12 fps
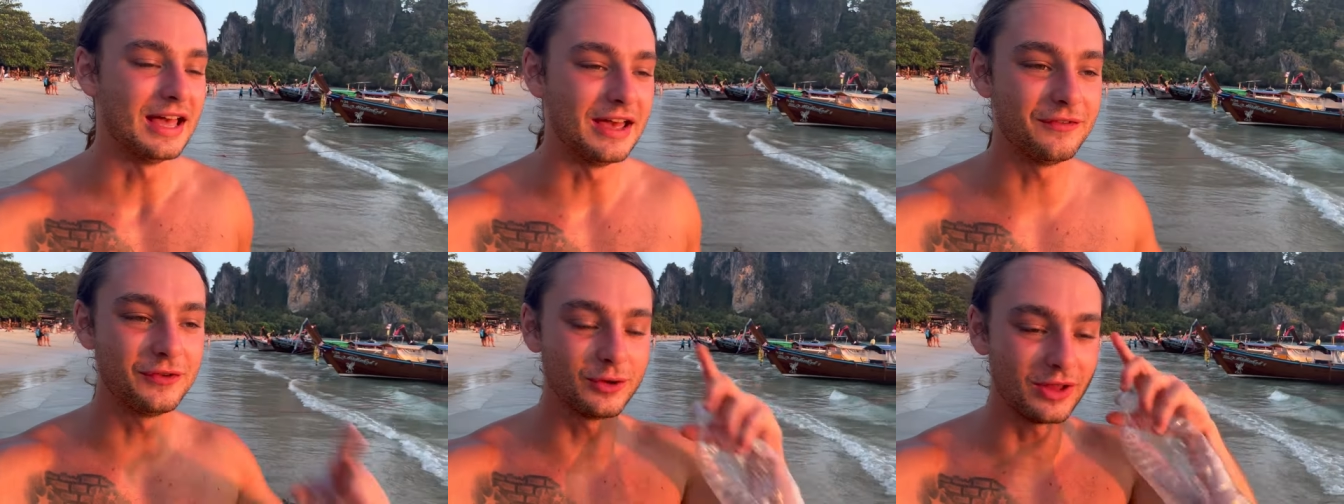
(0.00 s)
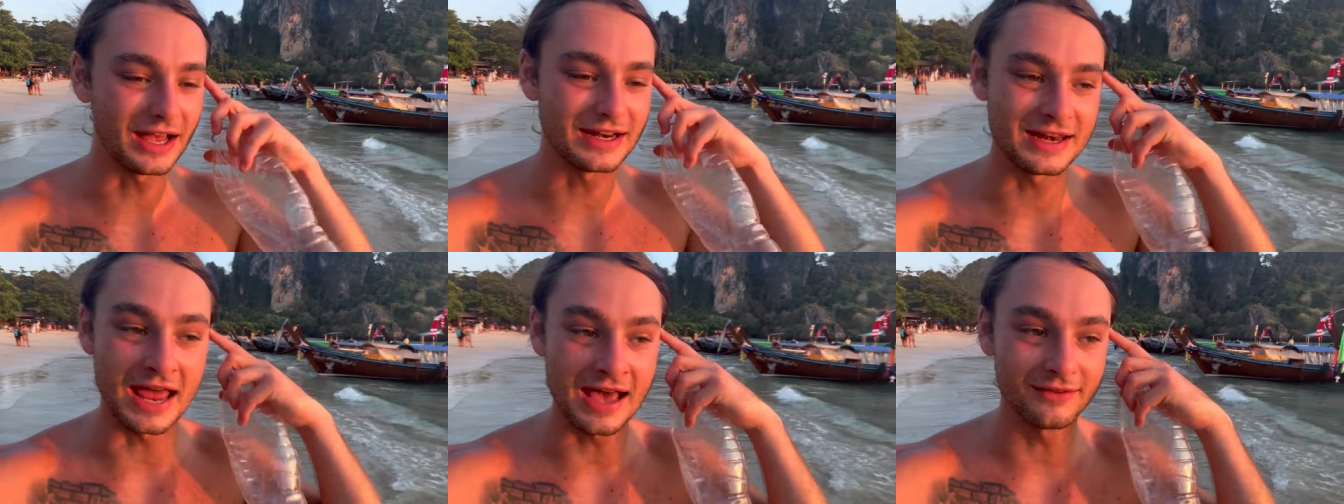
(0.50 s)
if you like
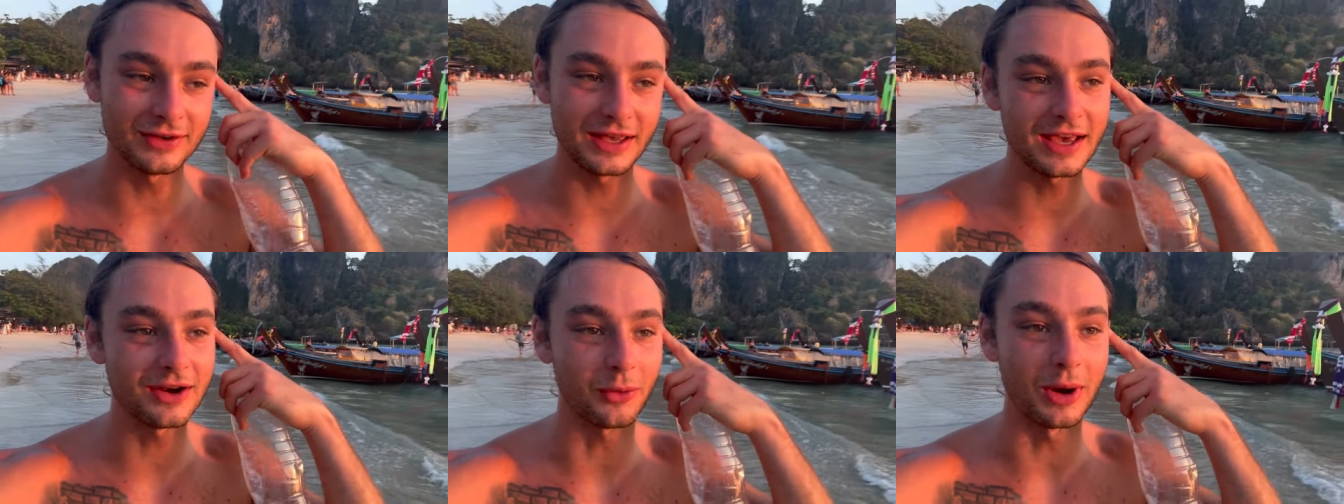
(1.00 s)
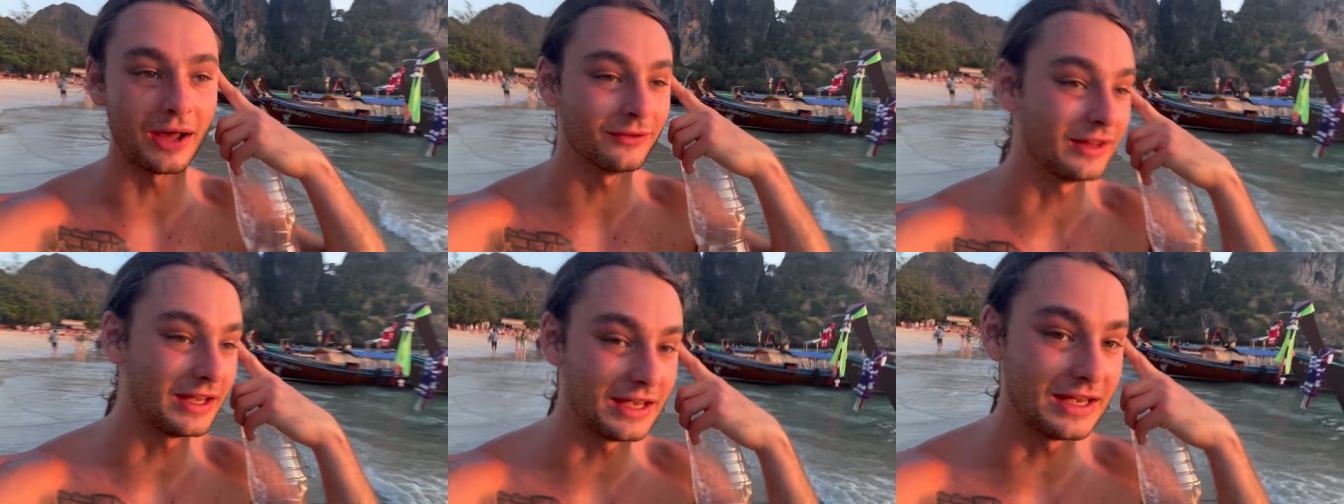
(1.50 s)
navigate
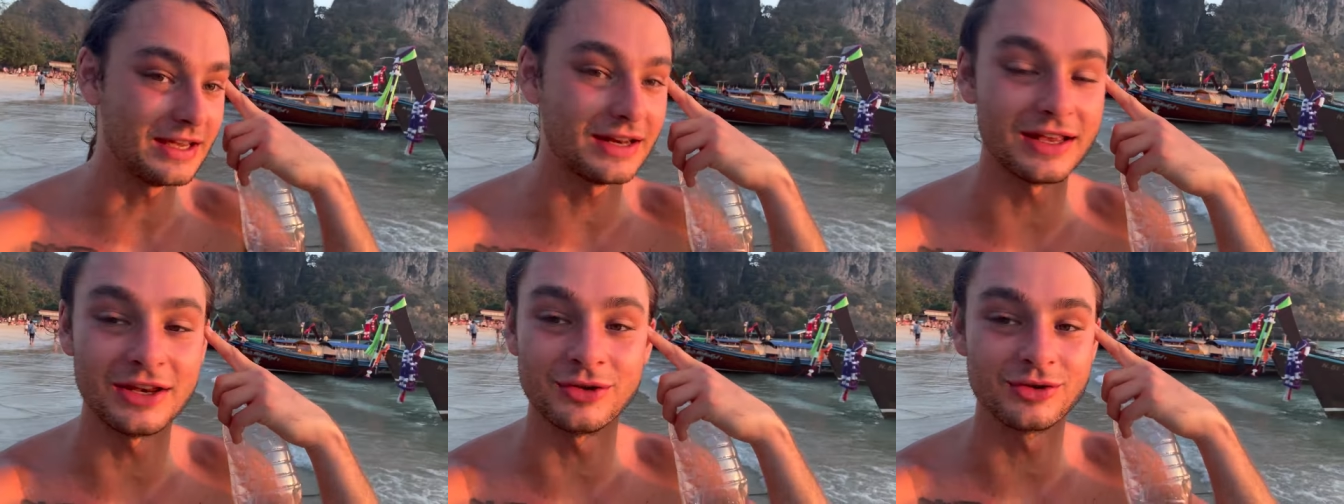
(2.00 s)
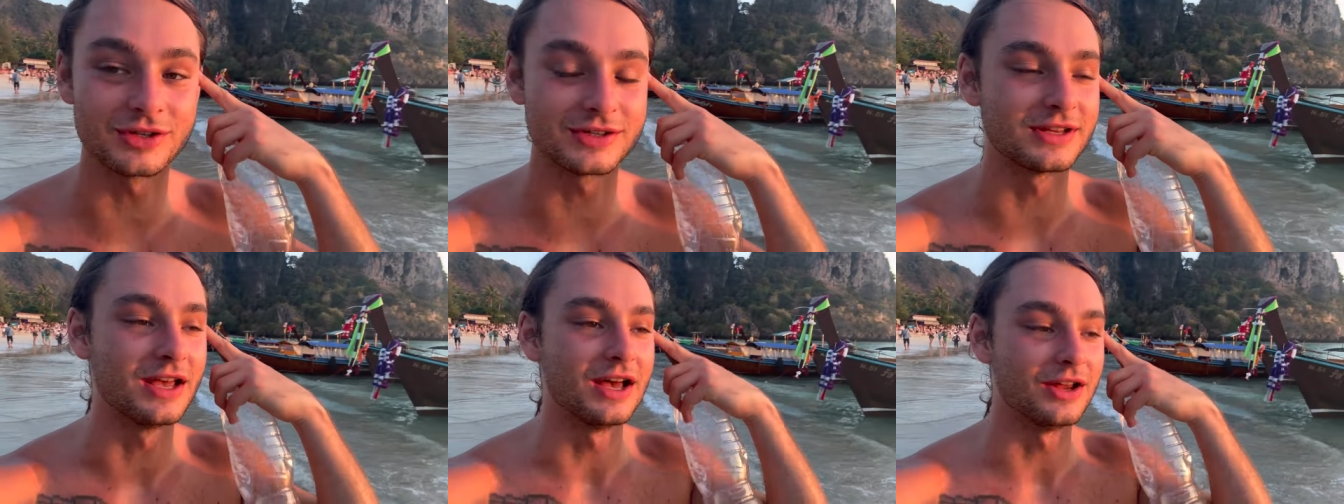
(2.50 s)
around the heat and you just